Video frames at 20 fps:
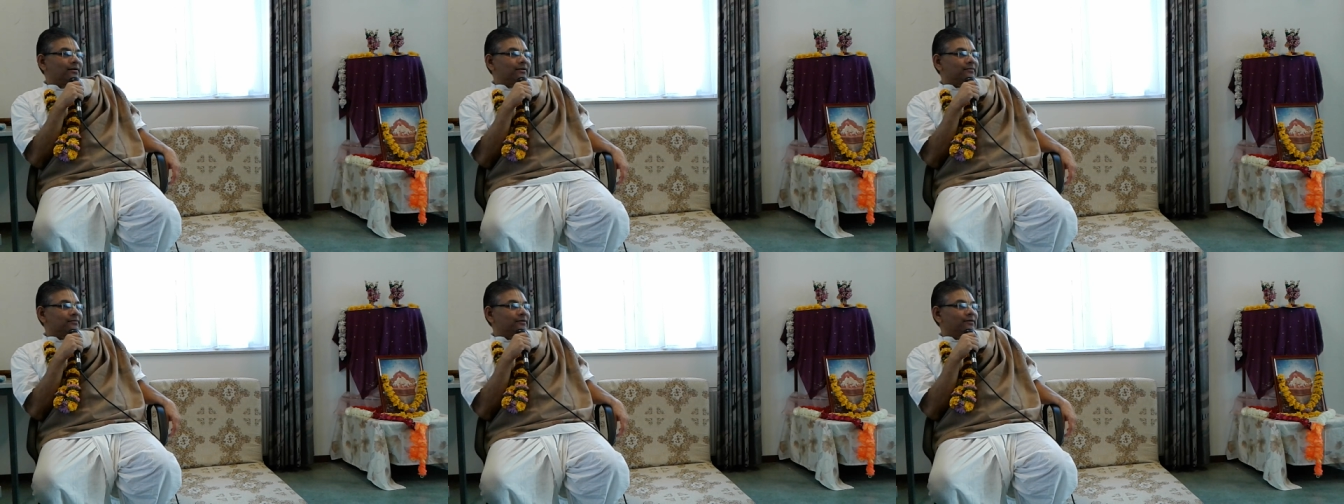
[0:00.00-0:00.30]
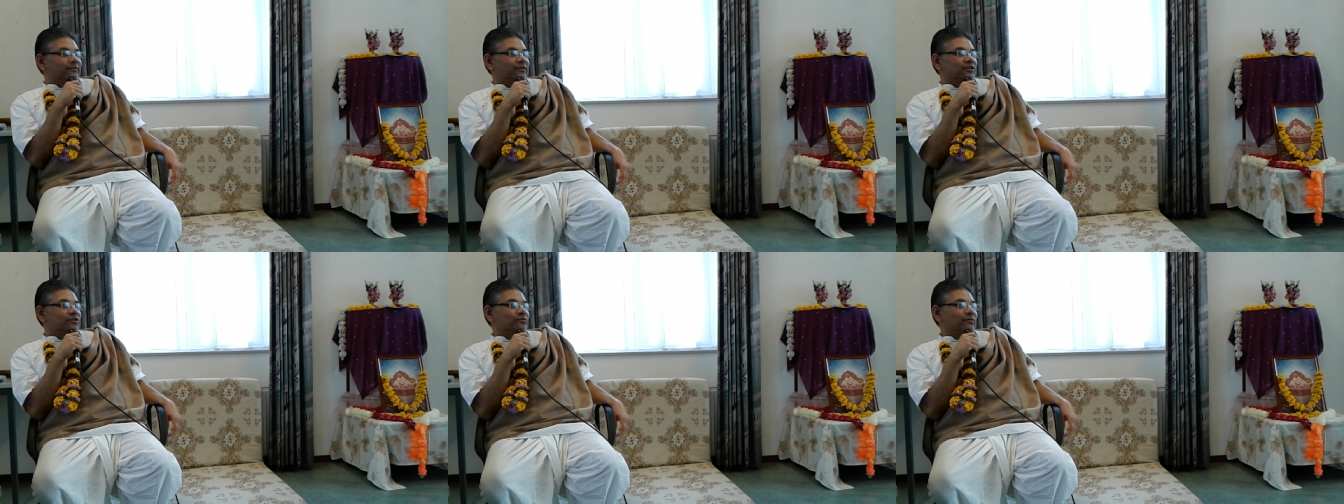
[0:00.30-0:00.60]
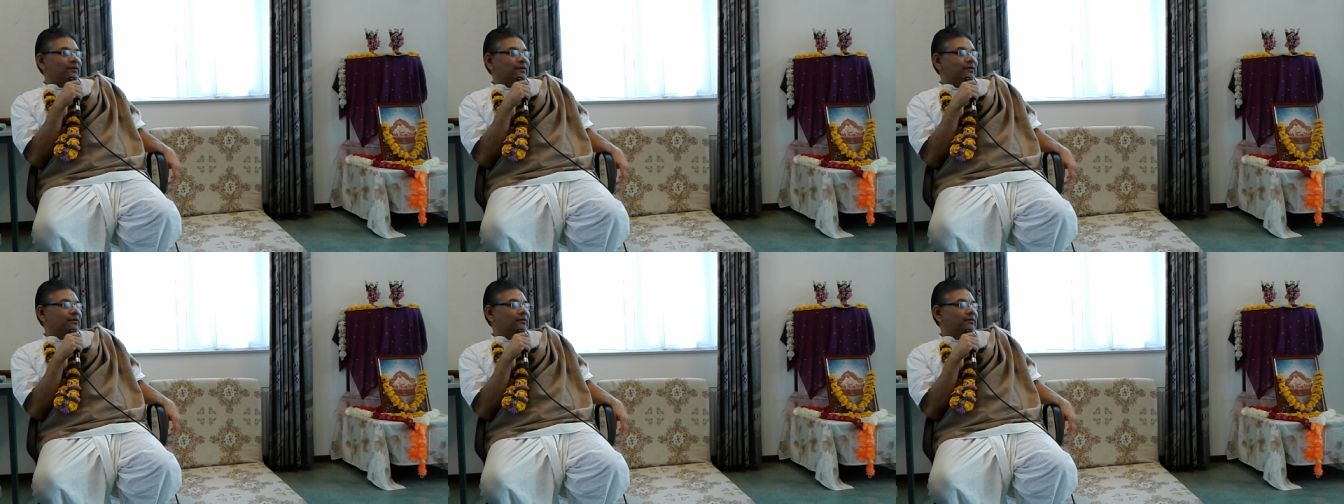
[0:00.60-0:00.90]
There was
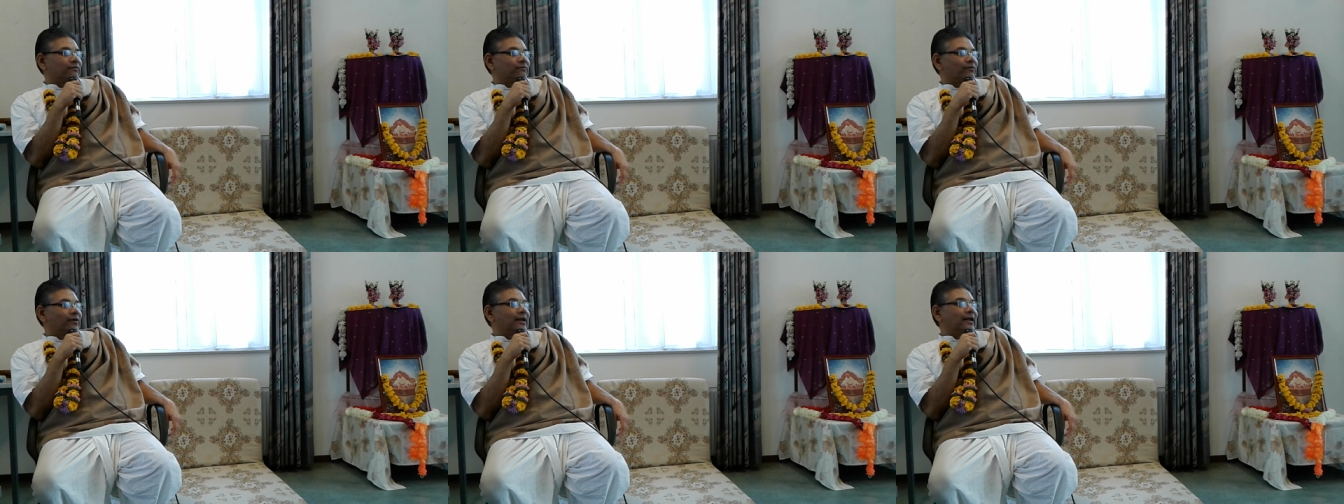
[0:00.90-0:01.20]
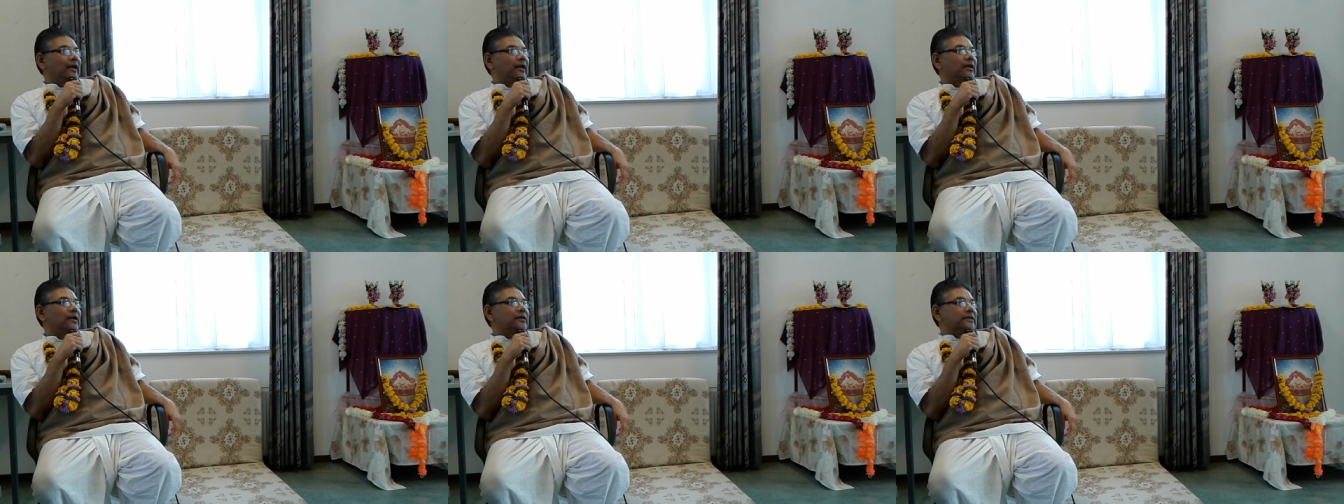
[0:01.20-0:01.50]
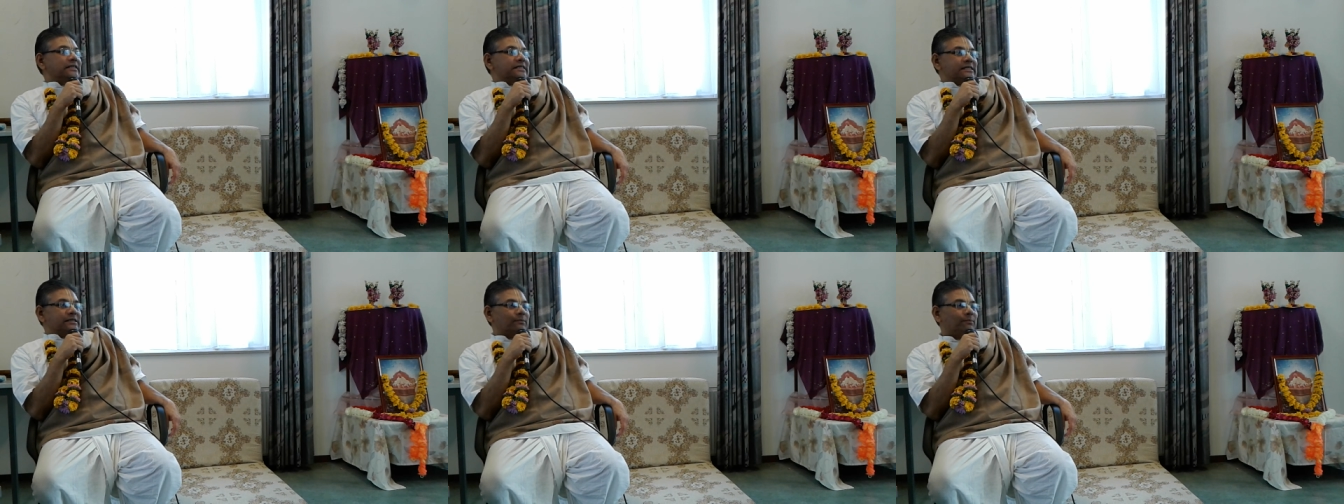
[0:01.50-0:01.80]
one very
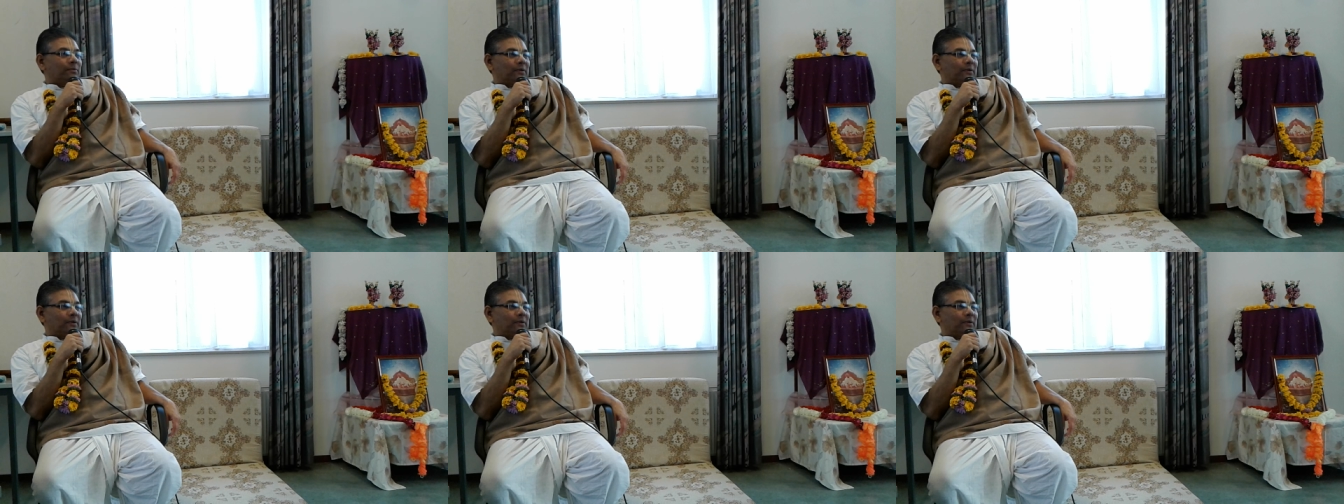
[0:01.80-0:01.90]
learned